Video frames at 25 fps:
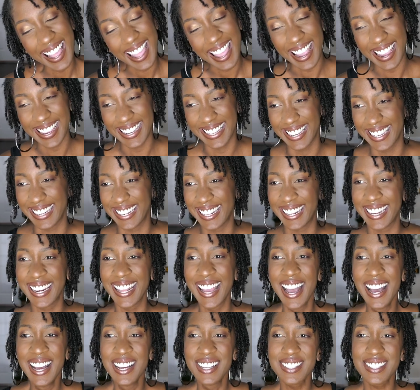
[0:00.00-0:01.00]
I get it.
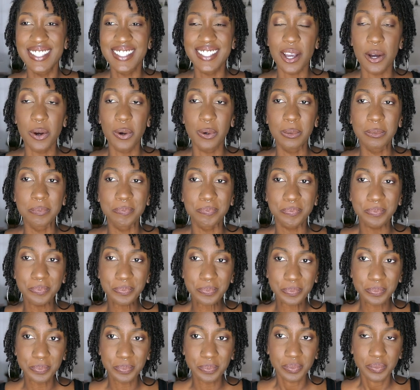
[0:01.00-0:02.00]
So,
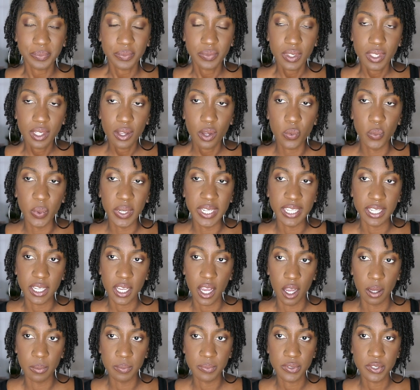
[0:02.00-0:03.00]
when it
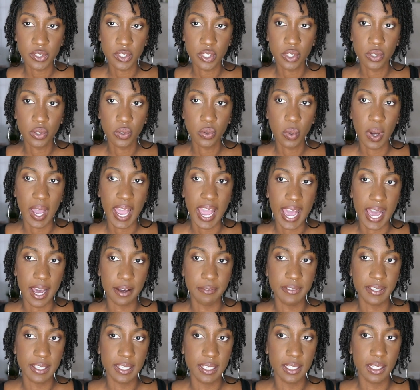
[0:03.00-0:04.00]
comes to
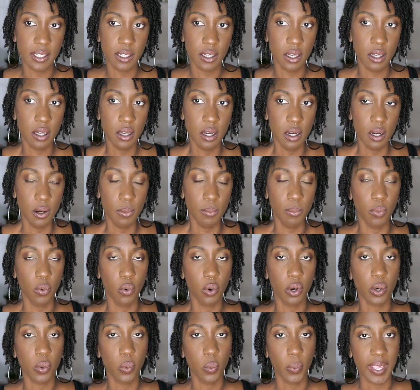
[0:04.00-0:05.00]
having
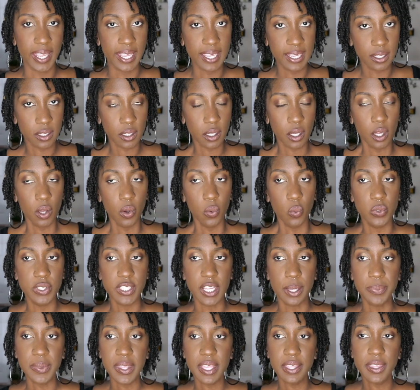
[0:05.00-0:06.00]
more weight,
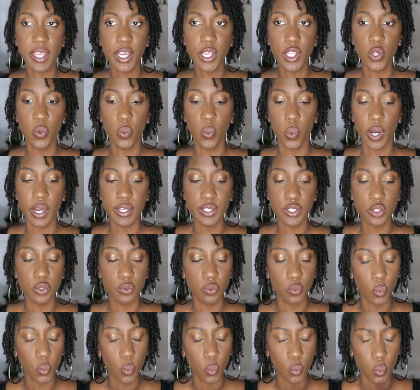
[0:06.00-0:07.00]
something that you want
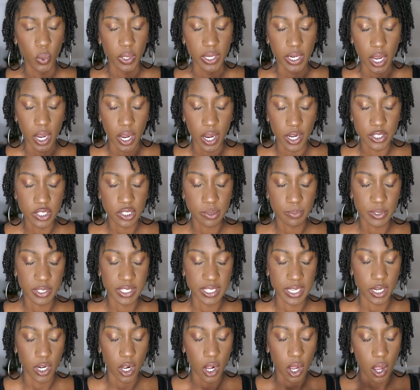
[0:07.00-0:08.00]
to
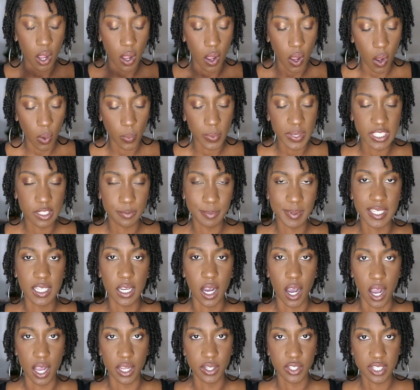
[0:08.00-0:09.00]
100% always be
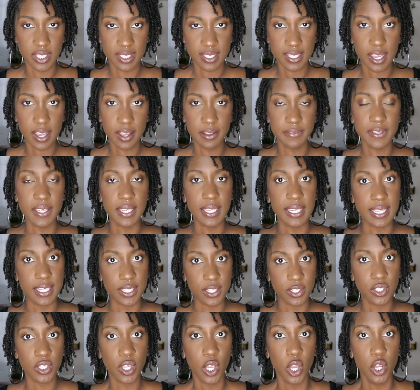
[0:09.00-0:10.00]
conscious of
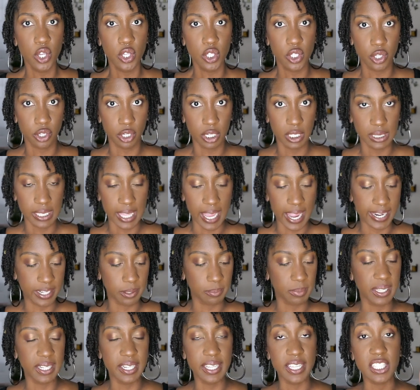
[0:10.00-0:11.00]
is your
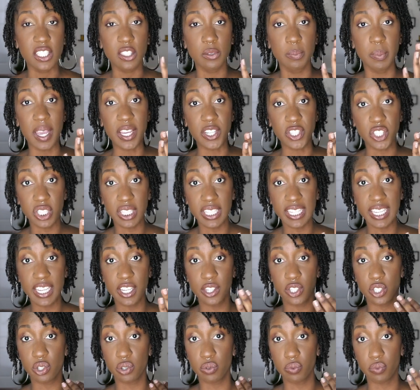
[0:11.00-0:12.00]
alignment, especially
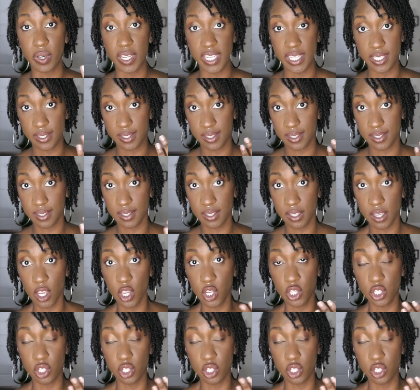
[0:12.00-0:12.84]
in your wrist